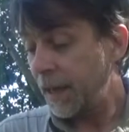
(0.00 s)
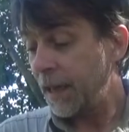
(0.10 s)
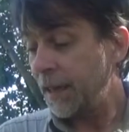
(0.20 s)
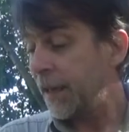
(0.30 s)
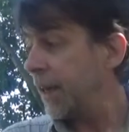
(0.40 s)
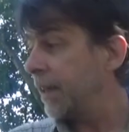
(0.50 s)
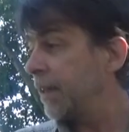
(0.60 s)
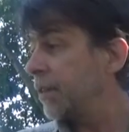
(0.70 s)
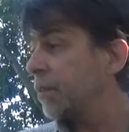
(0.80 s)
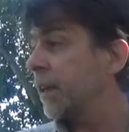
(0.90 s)
And that
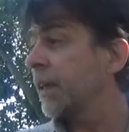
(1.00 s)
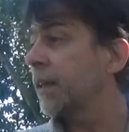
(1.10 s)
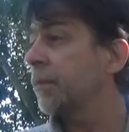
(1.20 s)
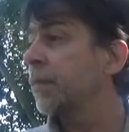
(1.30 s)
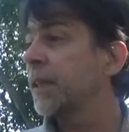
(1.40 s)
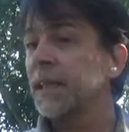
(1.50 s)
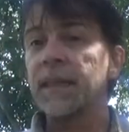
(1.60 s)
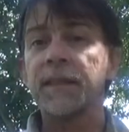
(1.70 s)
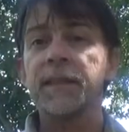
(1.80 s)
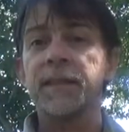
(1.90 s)
is my
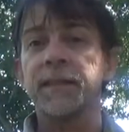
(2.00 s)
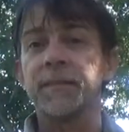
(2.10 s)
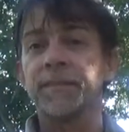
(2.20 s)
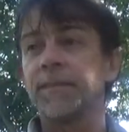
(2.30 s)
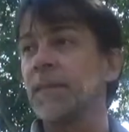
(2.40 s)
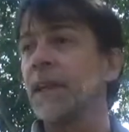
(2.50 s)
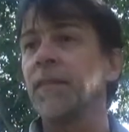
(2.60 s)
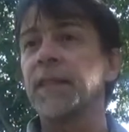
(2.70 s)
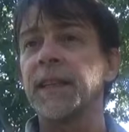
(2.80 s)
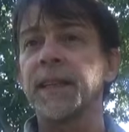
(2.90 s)
complete
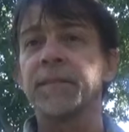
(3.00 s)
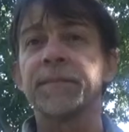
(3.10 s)
everything.